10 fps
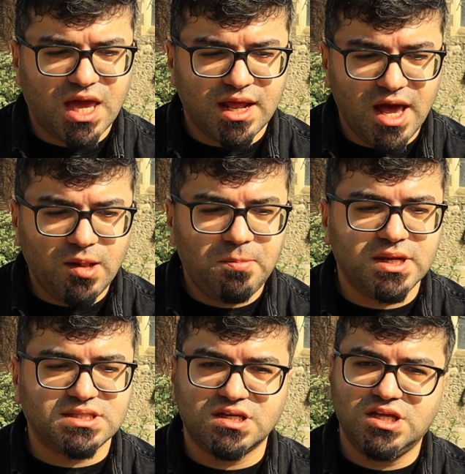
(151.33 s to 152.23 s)
can help
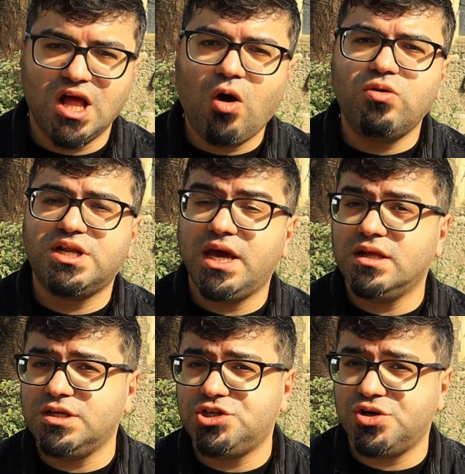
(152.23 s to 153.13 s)
us in our
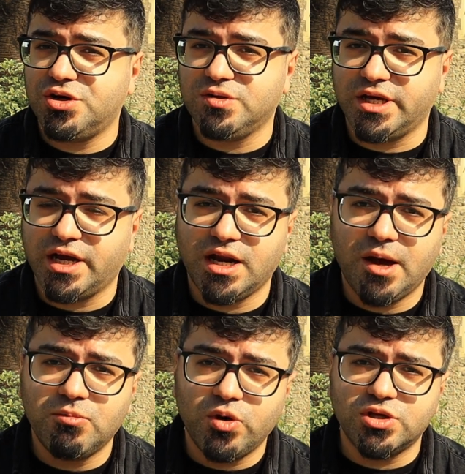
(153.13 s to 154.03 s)
daily journaling, and
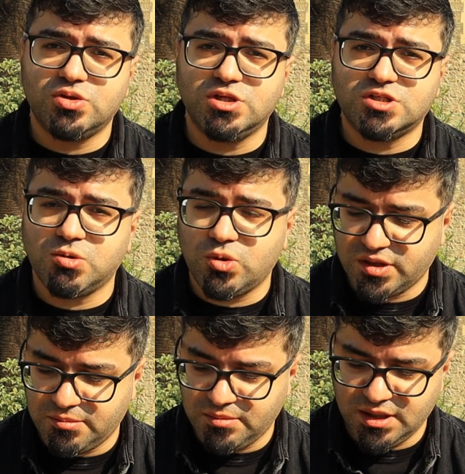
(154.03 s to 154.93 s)
I'm going to explore
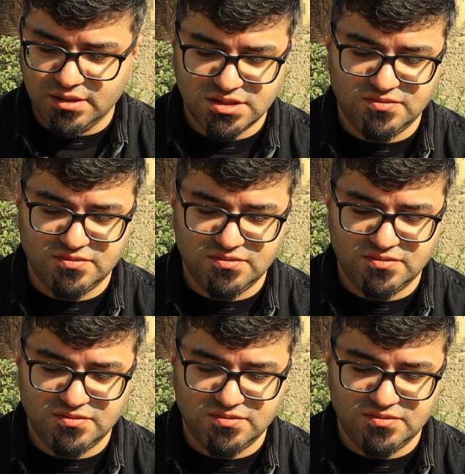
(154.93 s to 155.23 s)
them in this